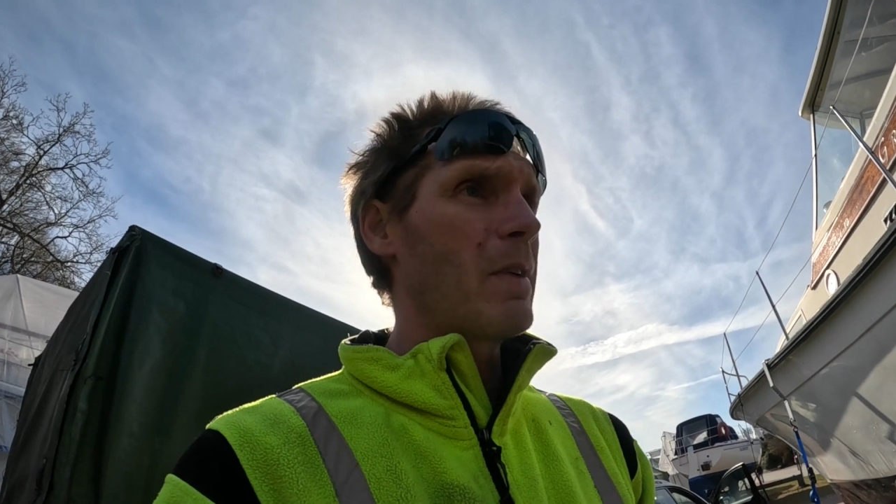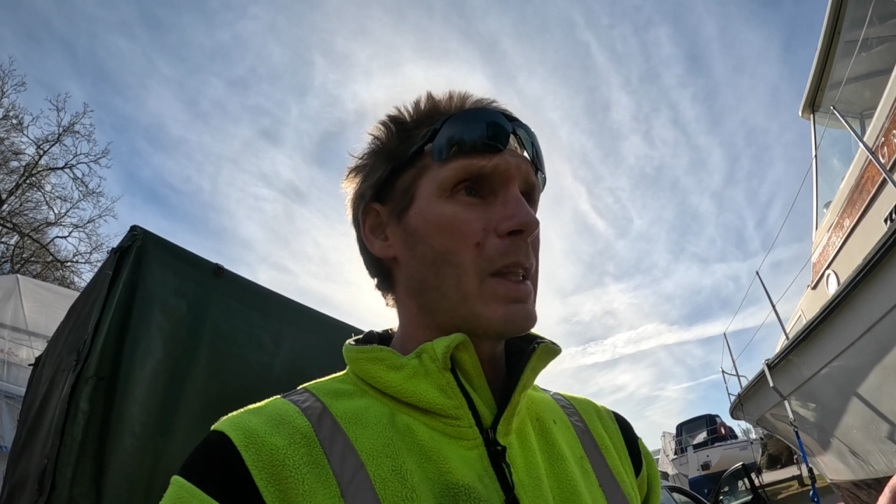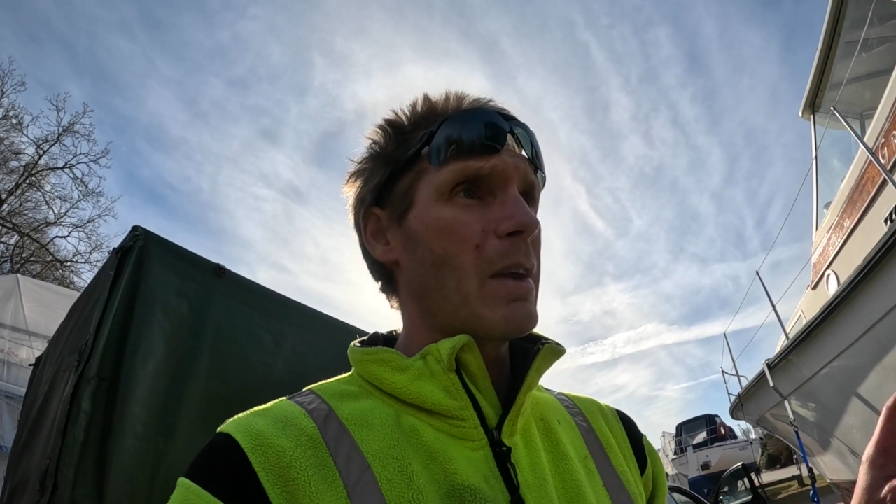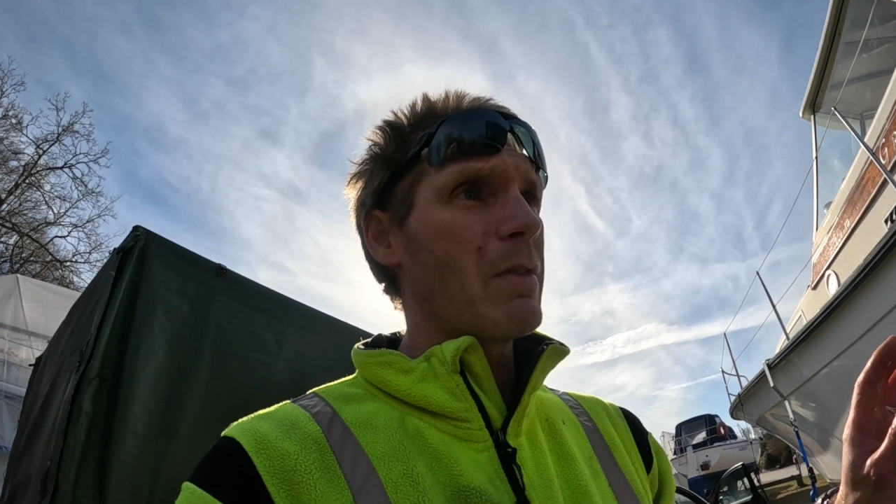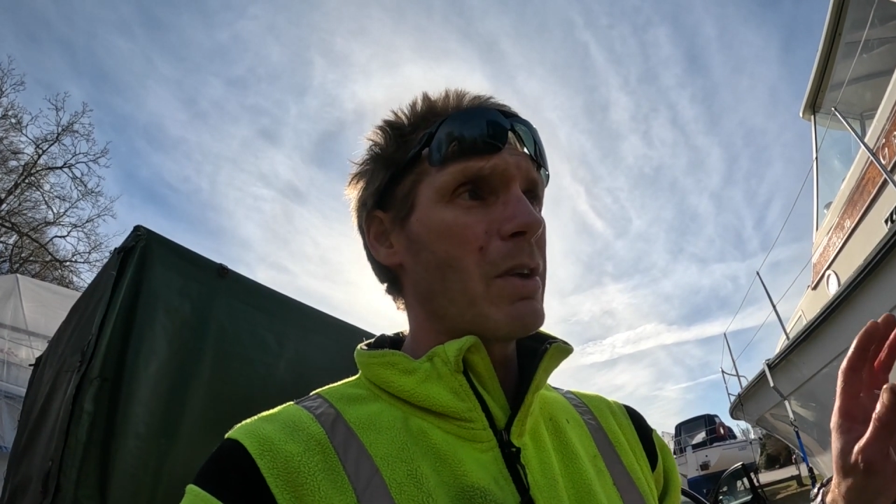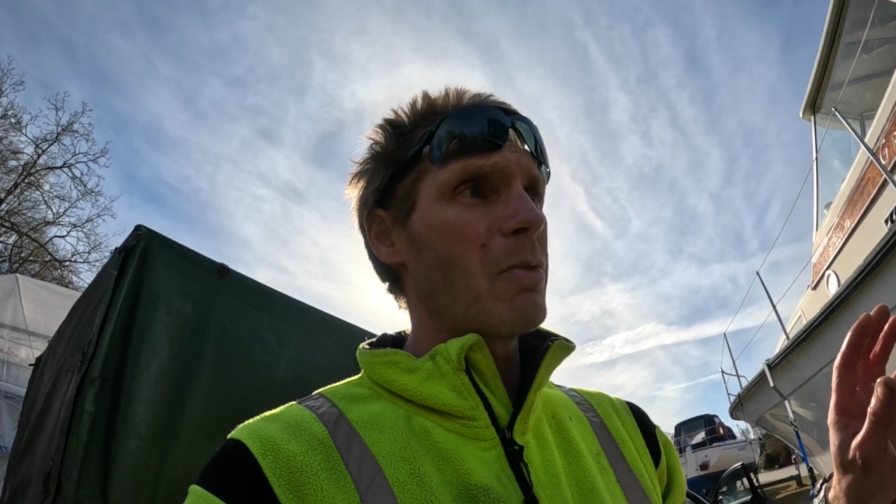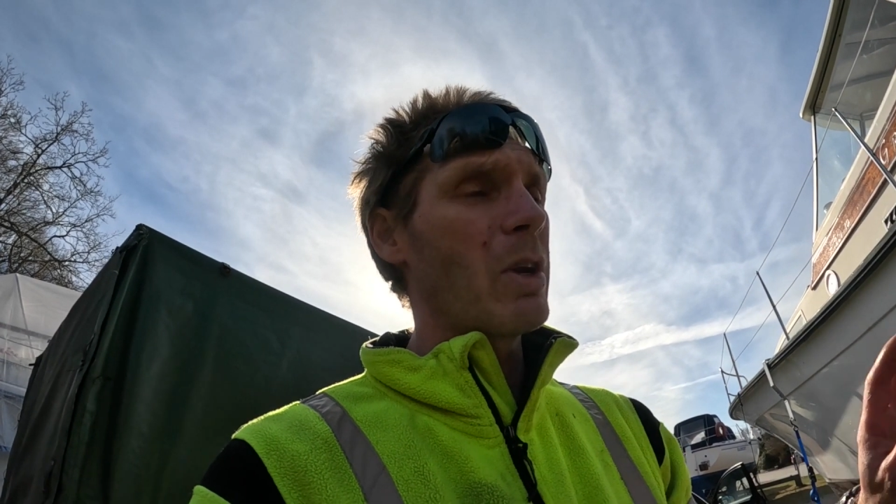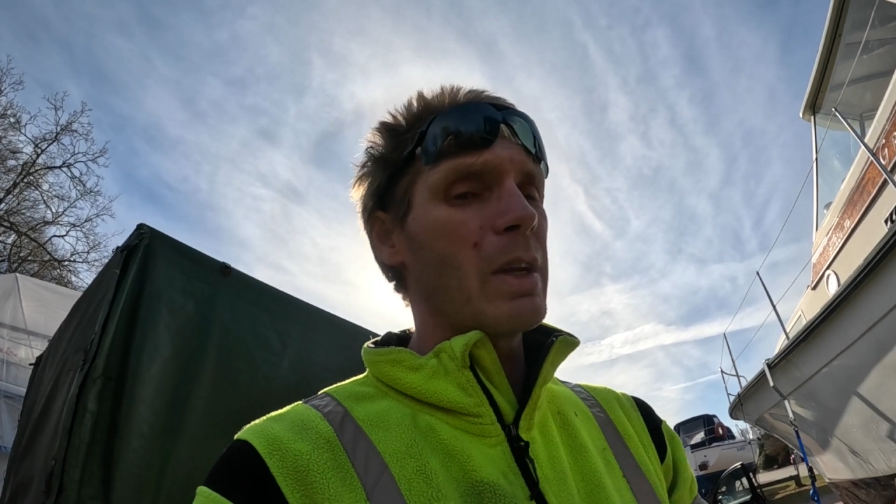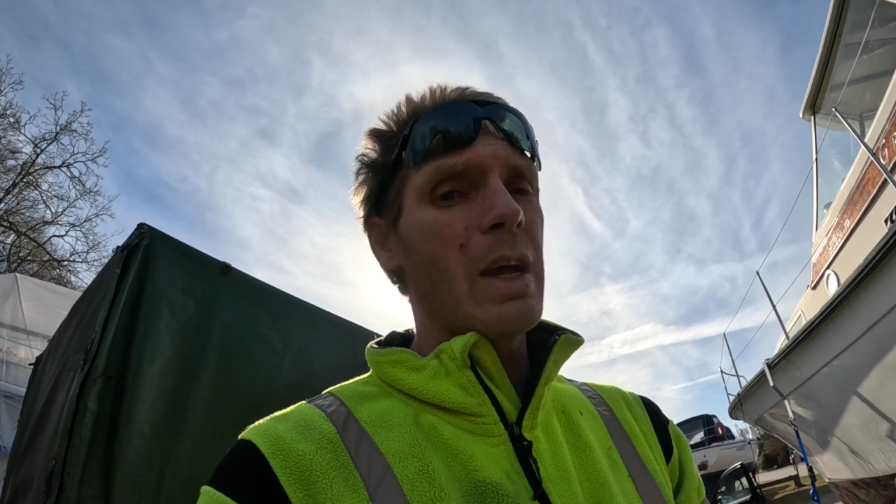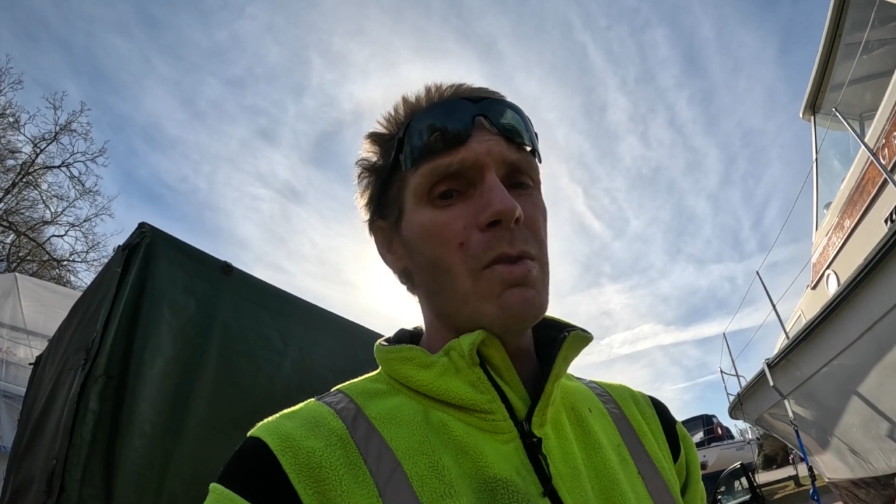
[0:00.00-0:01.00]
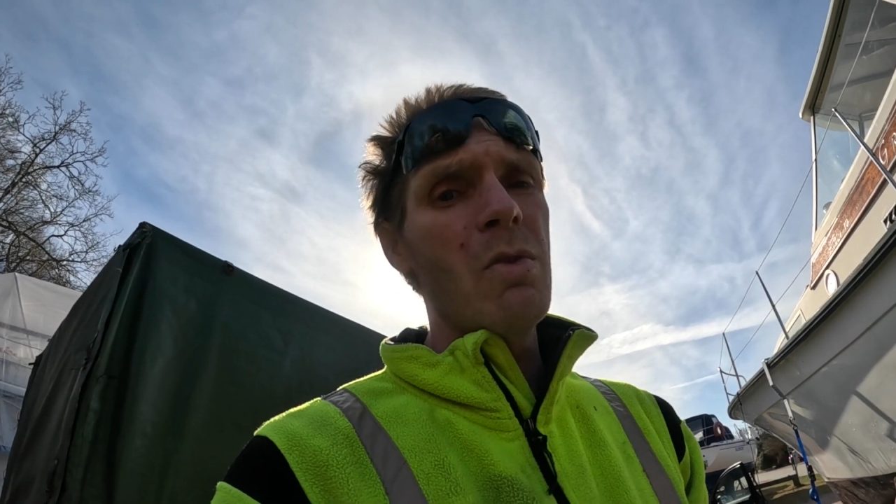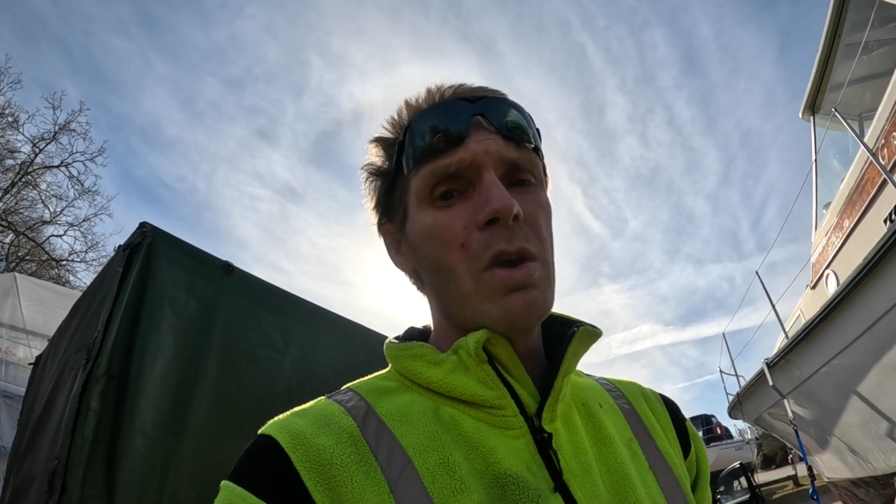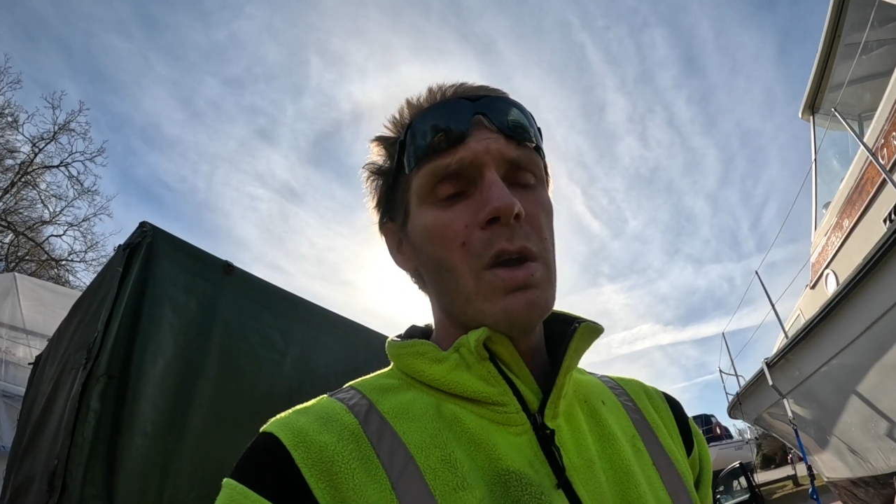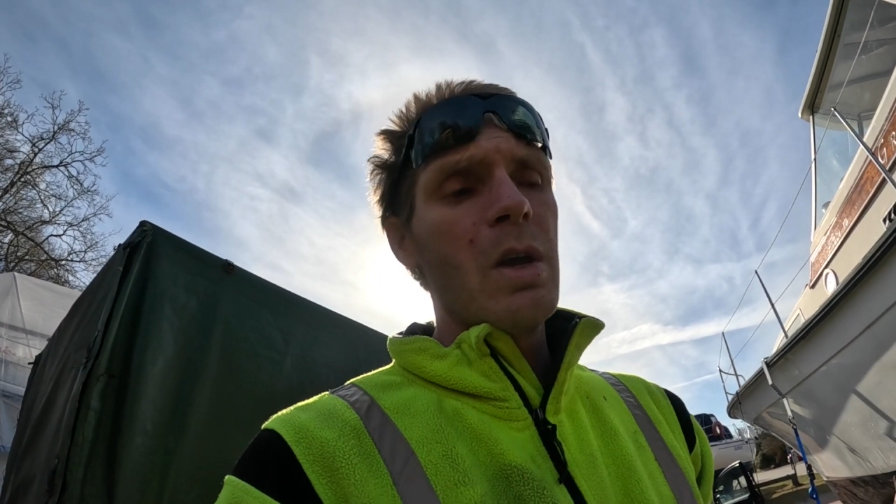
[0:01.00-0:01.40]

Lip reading: that I've done right now,